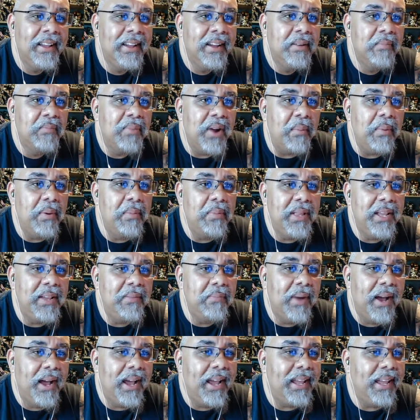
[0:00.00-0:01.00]
Probably
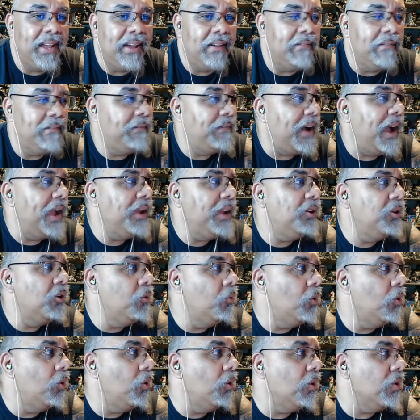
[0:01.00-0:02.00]
my uh, Final
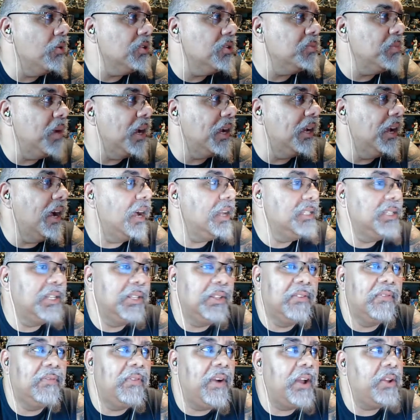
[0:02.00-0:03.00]
Wars, my
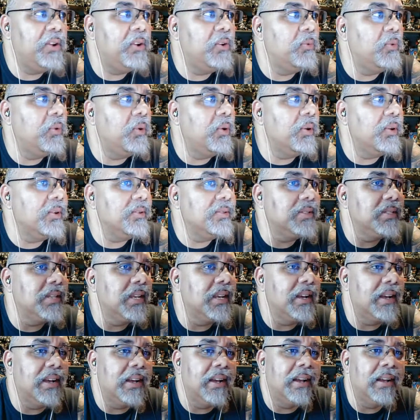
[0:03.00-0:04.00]
Godzilla Final Wars
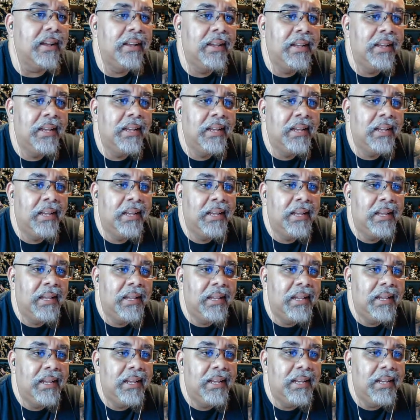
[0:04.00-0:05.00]
uh,
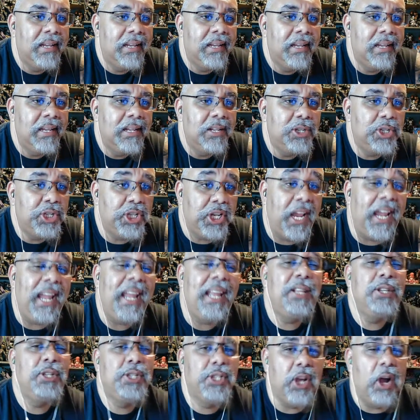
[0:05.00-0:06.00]

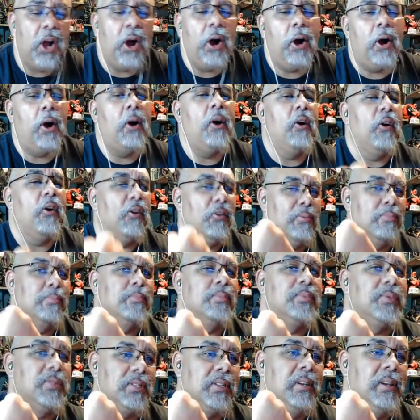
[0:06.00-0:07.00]
chainsaw
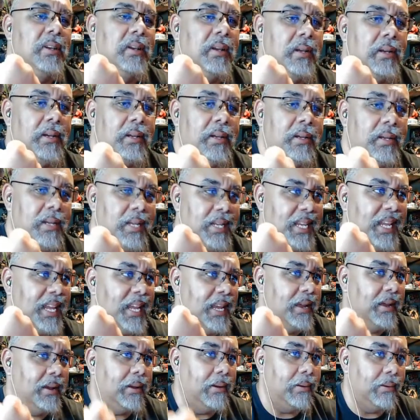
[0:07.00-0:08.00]
arms
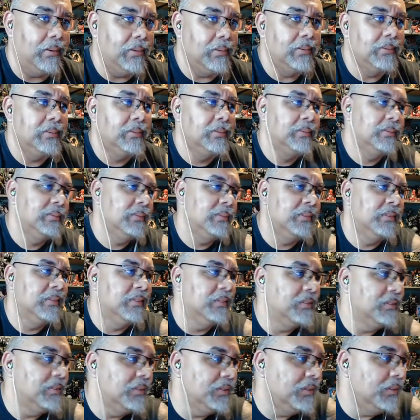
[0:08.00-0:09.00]
Gigan.
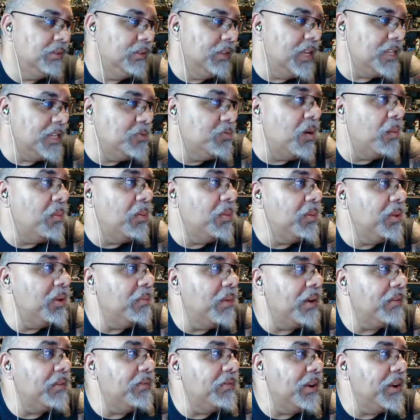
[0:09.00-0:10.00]
That's probably
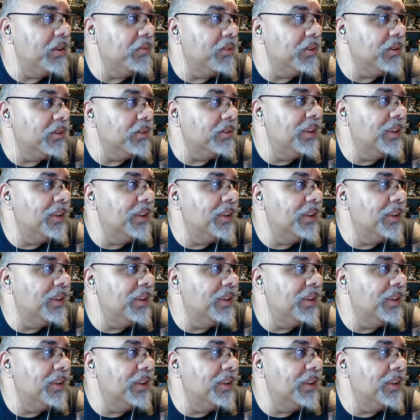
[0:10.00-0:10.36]
my favorite.